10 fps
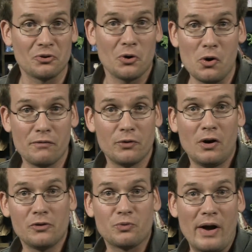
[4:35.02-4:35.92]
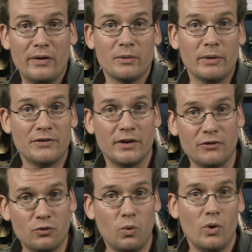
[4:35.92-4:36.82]
your overall drowning risk
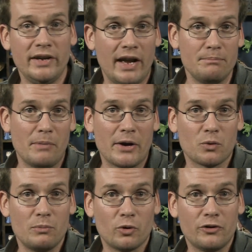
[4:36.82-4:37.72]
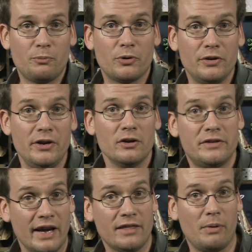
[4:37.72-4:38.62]
is 28 micromorts per year.
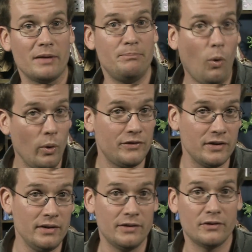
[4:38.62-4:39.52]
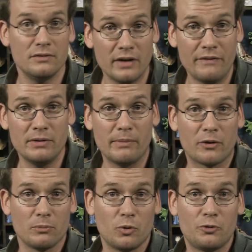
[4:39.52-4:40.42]
Death by poison is 11
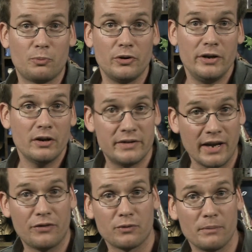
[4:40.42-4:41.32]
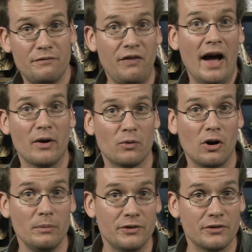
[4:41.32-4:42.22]
micromorts per year. Death from
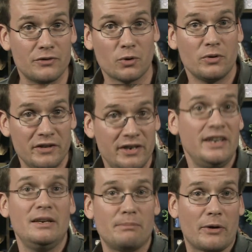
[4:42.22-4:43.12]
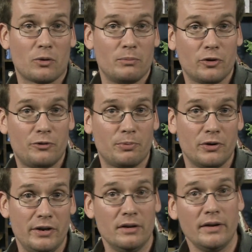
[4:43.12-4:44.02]
firearms is 13 micromorts
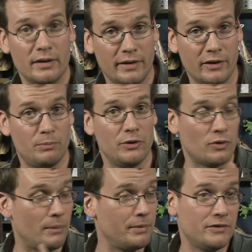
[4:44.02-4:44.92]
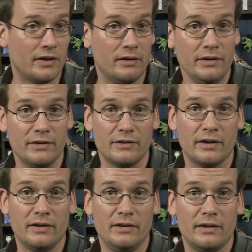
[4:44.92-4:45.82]
per year and has been dropping steadily since
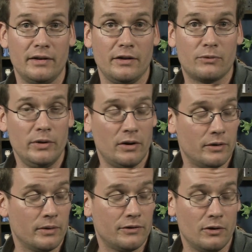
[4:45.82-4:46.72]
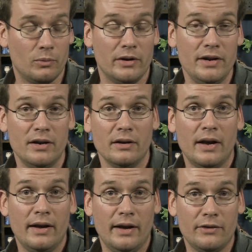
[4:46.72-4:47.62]
1993, although it's nowhere near
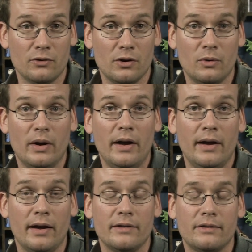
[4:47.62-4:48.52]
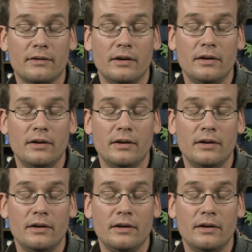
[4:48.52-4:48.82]
as low as